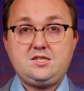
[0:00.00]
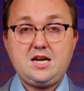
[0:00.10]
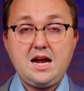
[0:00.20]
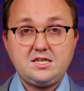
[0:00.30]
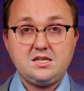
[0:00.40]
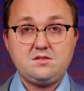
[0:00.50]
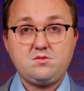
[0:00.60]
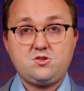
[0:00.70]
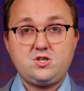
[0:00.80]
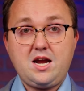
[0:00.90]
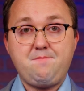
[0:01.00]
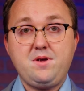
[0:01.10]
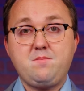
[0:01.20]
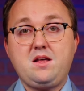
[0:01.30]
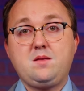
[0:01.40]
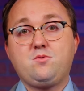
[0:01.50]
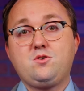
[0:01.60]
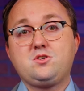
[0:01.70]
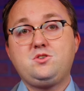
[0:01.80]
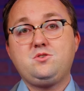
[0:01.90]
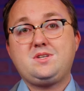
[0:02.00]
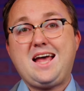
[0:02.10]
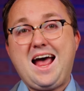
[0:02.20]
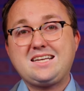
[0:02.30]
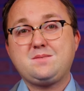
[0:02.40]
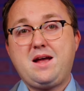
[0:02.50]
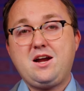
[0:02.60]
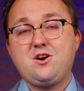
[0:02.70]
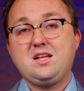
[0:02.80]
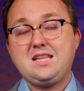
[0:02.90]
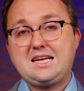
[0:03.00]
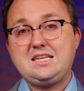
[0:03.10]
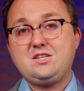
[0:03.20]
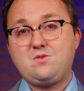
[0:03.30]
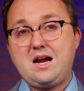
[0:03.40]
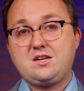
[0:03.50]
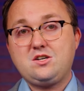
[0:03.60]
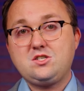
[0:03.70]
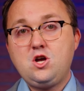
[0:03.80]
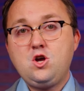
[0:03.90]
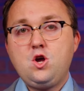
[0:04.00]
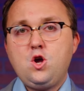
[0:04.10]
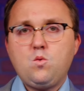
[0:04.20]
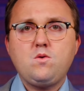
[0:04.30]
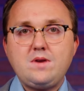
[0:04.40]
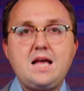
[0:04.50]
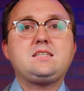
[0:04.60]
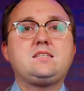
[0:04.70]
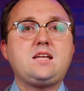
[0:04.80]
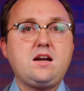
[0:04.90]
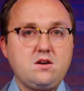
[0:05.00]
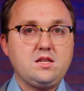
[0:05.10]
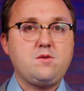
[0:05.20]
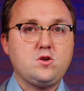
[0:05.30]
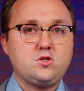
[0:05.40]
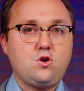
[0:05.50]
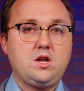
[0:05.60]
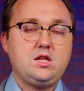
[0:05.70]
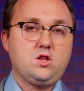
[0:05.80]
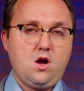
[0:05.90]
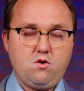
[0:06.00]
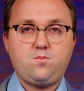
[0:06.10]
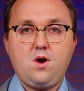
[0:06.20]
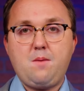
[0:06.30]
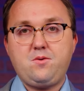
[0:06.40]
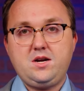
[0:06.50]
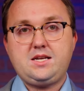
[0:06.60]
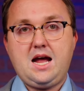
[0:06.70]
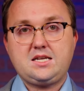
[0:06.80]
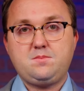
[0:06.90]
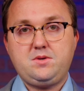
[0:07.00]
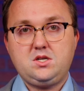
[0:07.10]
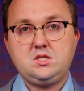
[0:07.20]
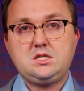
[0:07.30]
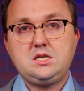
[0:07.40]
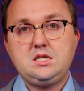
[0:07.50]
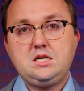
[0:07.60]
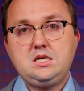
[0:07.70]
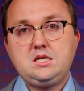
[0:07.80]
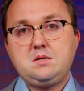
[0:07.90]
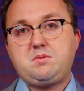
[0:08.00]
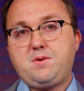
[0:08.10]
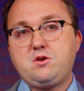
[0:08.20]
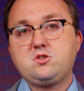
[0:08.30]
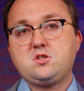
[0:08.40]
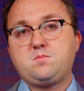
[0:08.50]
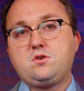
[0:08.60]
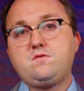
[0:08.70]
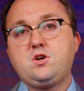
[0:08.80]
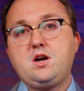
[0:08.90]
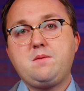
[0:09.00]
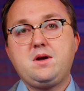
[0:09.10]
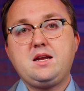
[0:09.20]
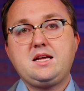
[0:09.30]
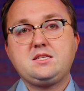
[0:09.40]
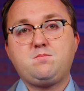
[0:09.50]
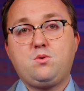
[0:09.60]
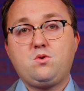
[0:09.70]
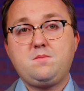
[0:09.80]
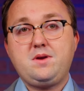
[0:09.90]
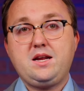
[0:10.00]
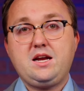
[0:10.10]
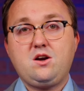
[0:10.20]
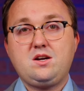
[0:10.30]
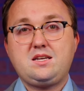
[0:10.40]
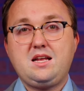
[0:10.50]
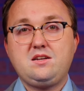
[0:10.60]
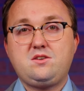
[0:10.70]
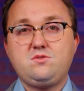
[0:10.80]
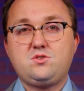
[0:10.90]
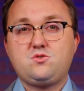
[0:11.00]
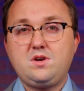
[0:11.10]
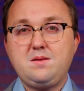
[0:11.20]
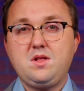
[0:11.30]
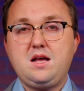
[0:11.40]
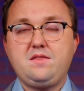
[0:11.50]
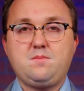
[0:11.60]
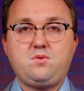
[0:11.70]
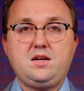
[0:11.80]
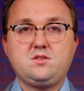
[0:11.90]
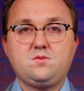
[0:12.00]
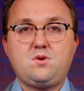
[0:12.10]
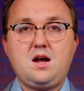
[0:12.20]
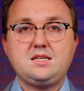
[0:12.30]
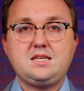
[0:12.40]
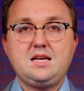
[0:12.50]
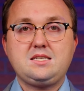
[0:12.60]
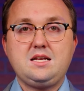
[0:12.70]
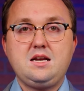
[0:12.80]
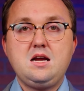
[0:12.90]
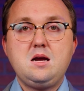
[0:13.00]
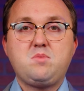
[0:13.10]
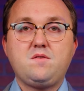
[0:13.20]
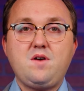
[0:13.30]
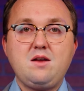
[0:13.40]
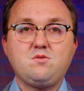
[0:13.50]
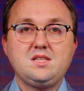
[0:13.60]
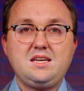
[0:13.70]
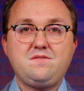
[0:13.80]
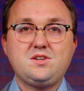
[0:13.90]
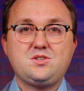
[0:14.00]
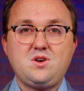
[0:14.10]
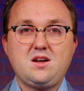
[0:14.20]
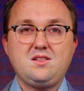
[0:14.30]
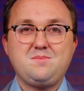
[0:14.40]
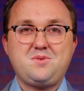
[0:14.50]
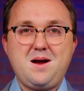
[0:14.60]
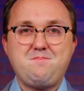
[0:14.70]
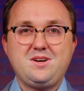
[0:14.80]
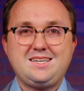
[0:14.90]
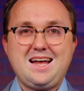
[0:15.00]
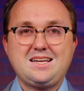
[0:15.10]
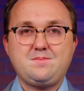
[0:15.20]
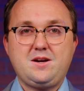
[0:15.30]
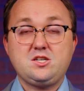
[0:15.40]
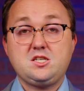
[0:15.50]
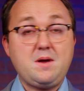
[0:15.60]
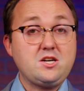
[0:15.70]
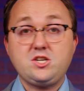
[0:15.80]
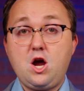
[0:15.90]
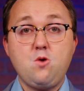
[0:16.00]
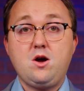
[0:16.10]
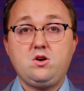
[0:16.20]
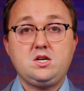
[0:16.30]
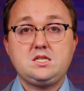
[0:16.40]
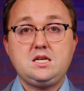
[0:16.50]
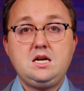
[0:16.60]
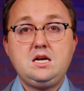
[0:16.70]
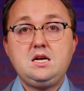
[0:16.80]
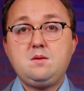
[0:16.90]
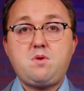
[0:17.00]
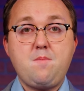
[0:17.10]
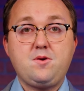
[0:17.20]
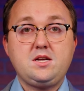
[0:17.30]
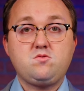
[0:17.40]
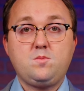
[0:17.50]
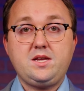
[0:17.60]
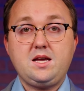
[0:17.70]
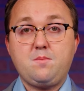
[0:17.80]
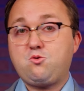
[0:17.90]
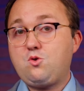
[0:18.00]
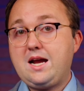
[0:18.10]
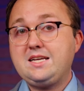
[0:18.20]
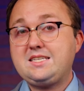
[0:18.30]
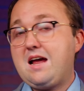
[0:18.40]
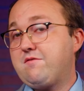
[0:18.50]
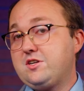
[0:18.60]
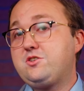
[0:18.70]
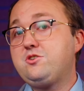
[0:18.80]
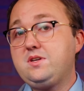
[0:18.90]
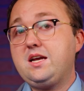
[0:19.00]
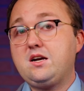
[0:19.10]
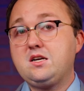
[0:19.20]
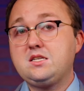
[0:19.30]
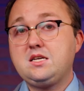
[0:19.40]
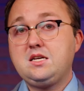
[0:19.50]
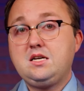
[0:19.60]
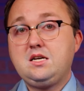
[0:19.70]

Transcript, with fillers: The changes, which are championed by the board's new taxpayer-elected directors, won't necessarily result in lower property tax bills. The proposals approved during Monday's board meeting are intended to streamline the appraisal process and provide relief to struggling property taxpayers, especially homeowners. Properties will be appraised every 2 years.